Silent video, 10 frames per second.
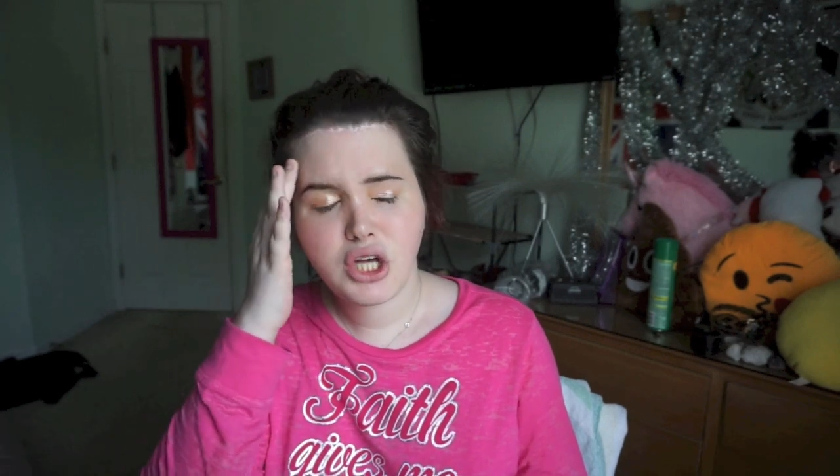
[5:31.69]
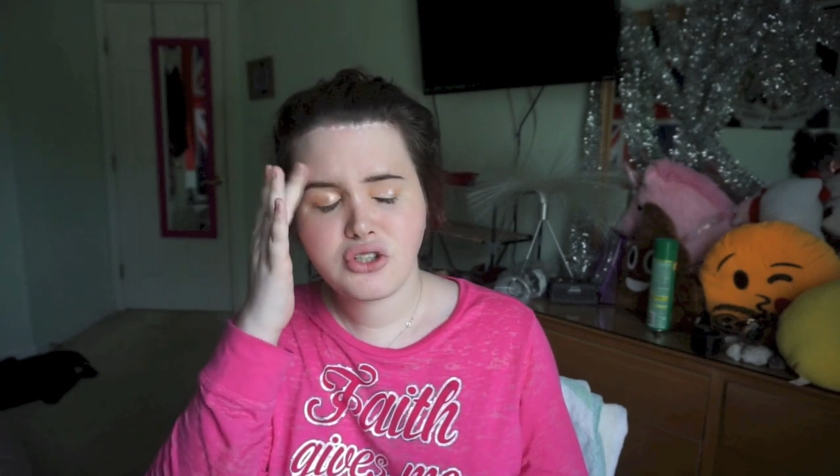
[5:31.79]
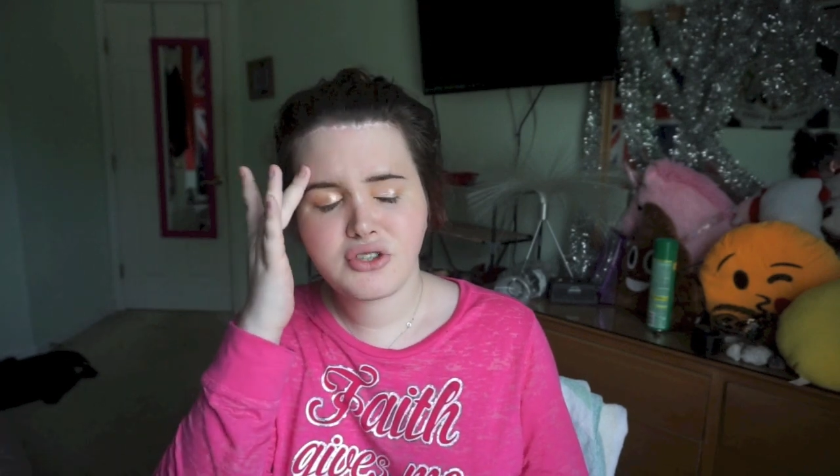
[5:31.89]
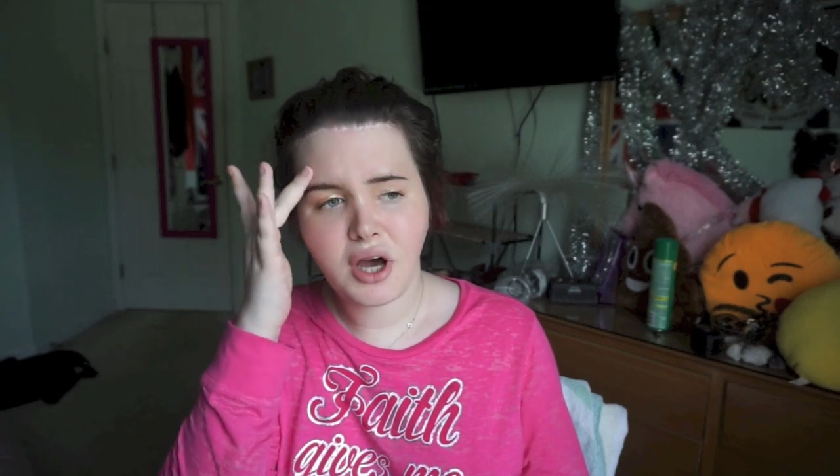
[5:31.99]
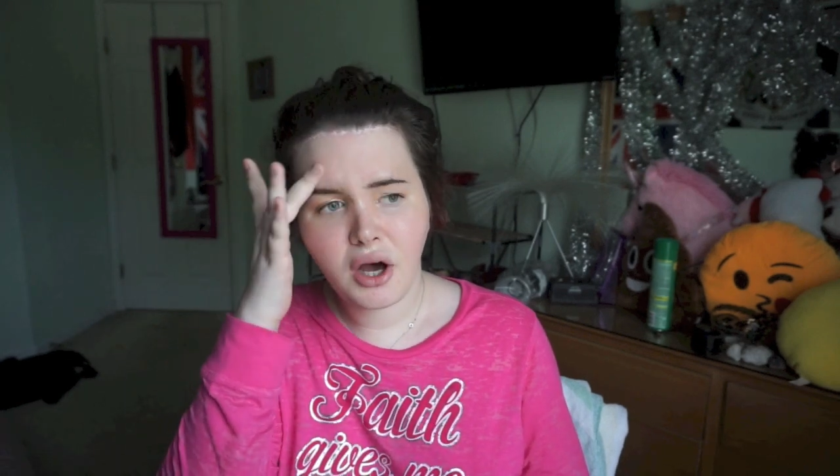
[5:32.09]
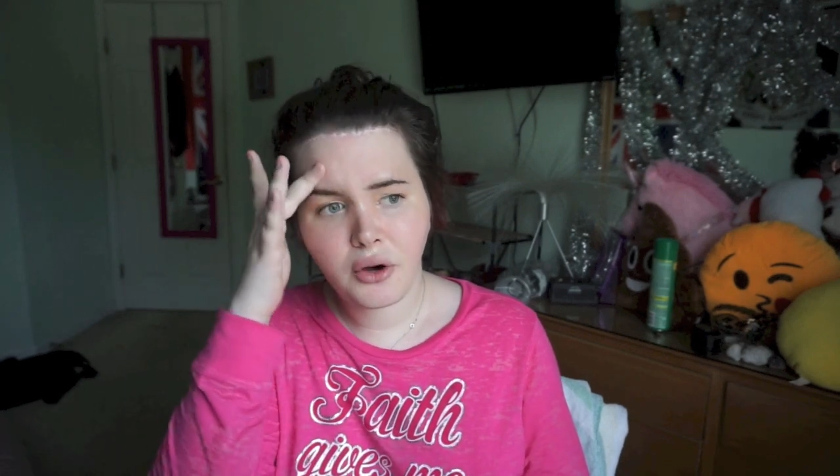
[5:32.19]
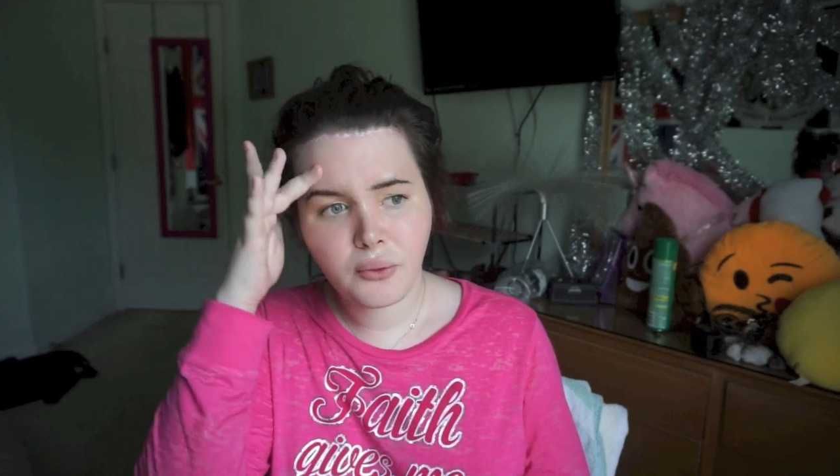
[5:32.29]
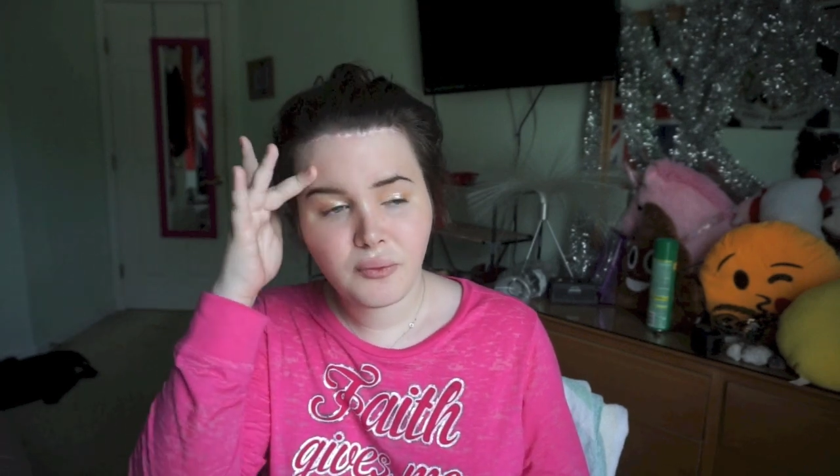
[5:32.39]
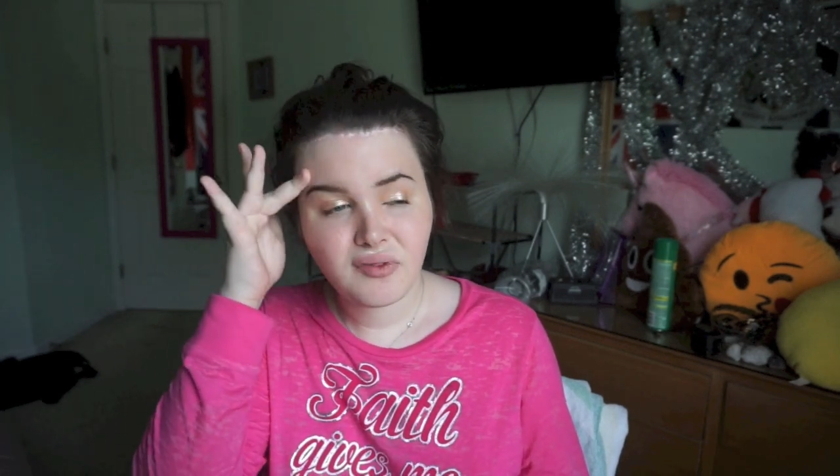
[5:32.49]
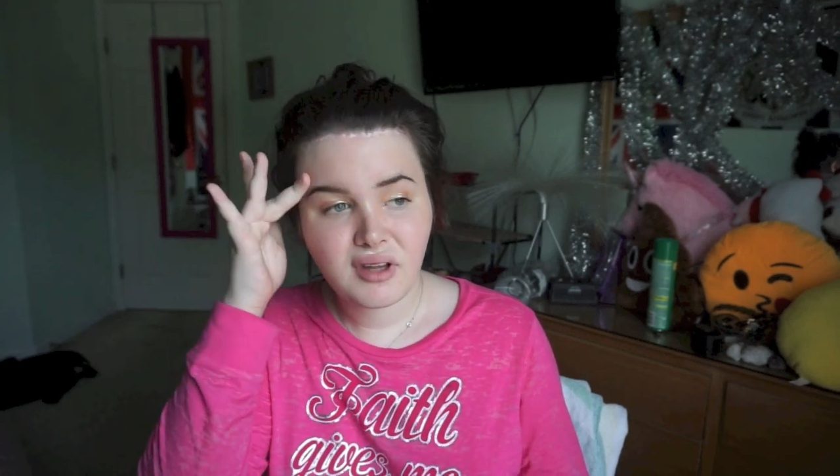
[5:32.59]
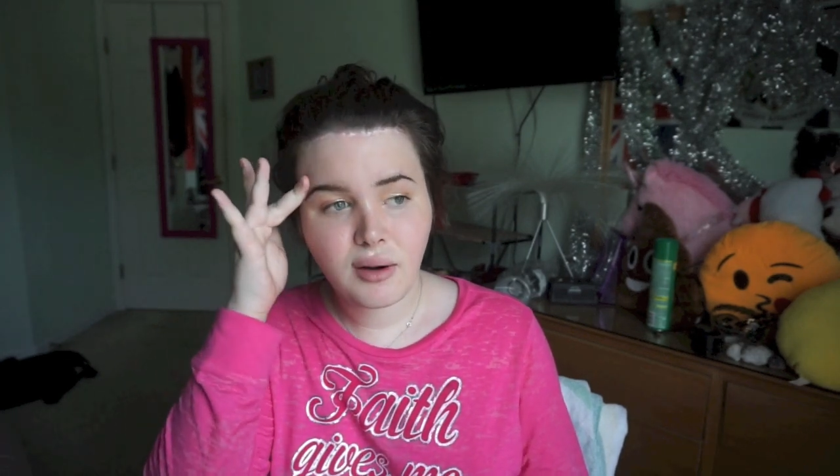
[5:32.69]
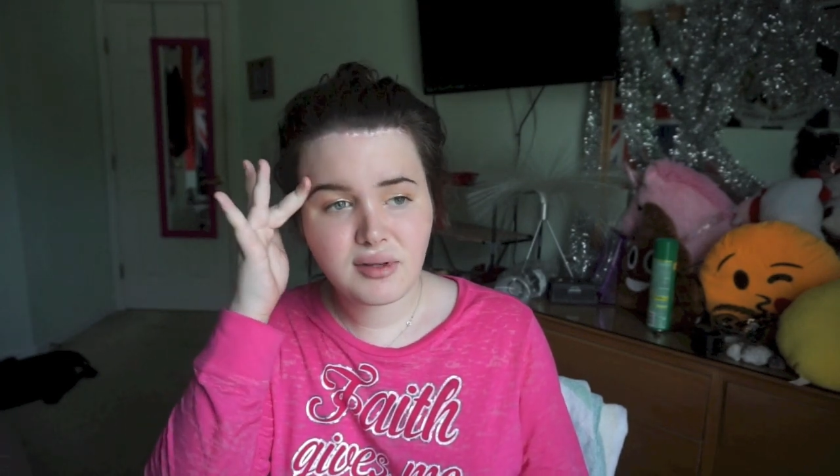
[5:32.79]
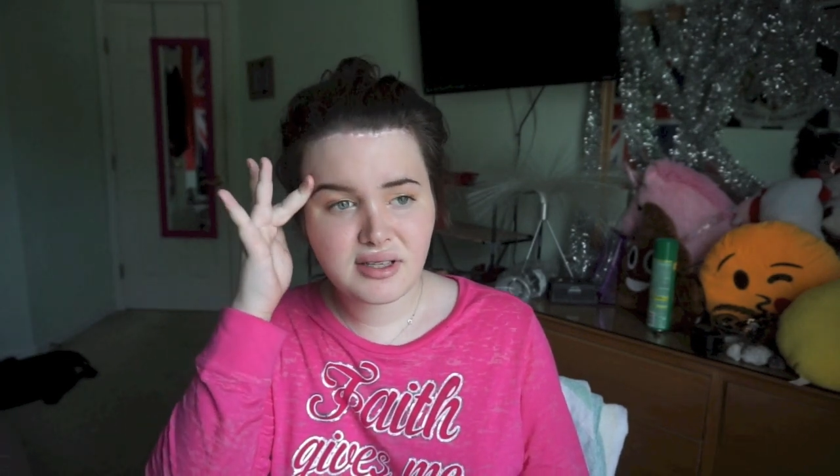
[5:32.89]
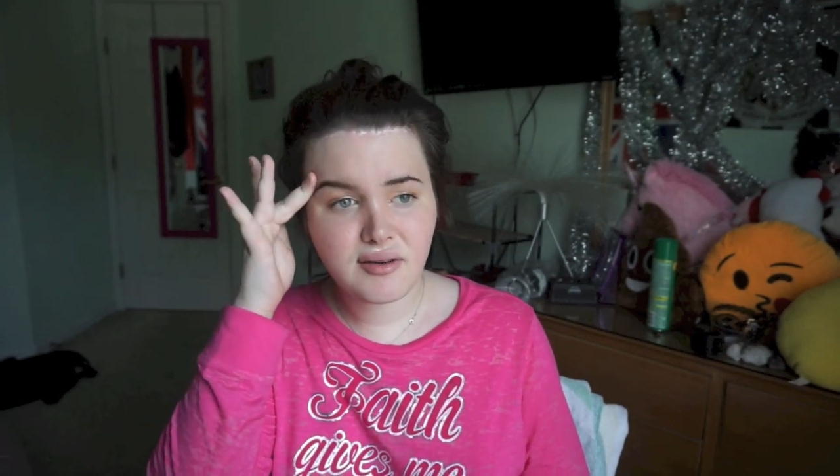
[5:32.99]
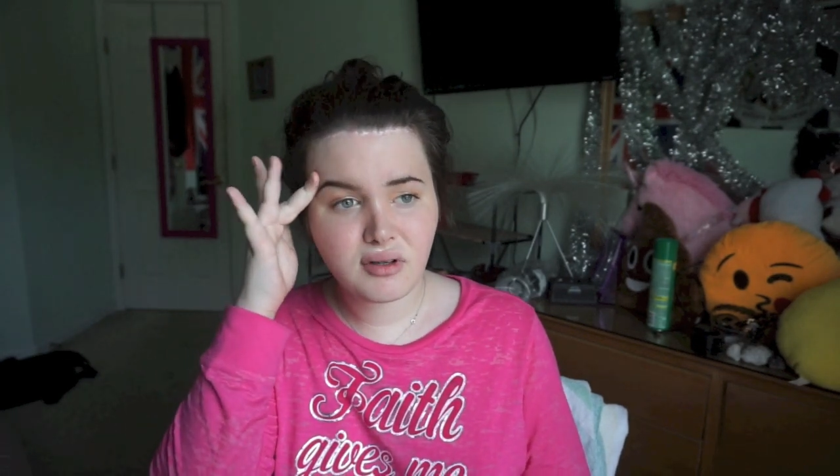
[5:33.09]
so that
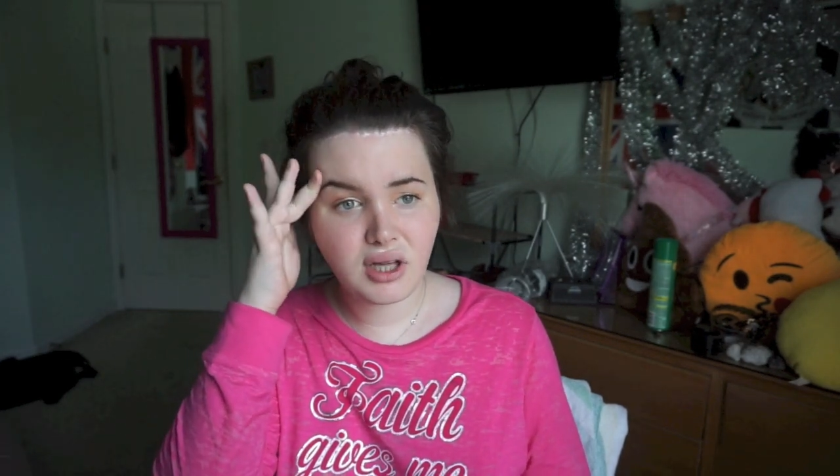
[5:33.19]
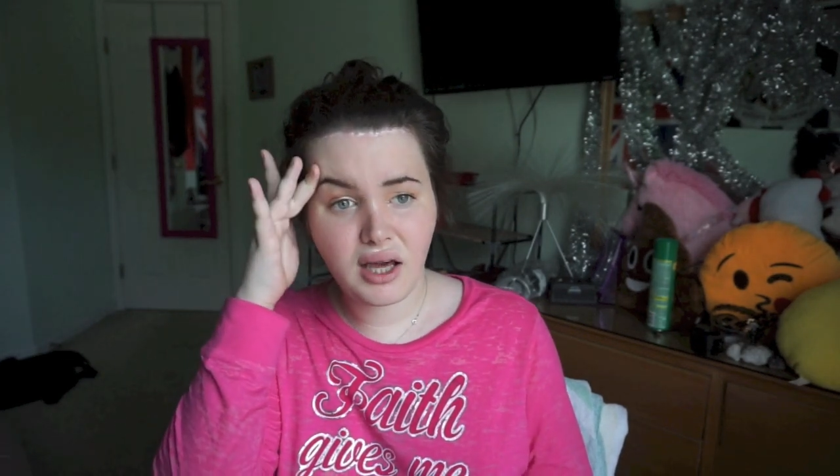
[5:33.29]
was never